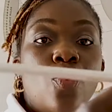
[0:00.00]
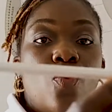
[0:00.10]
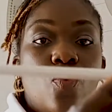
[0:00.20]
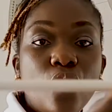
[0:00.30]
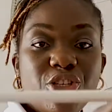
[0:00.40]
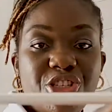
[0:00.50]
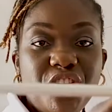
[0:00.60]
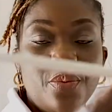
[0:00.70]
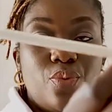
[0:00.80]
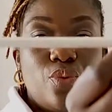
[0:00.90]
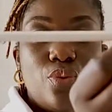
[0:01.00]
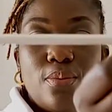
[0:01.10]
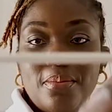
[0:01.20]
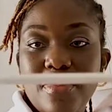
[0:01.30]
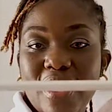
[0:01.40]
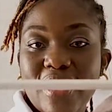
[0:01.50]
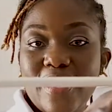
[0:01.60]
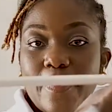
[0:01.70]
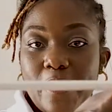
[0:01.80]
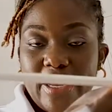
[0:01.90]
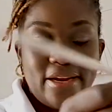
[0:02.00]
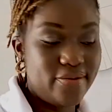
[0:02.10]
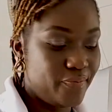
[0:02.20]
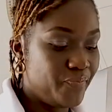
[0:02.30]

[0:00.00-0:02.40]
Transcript: washable marker pen,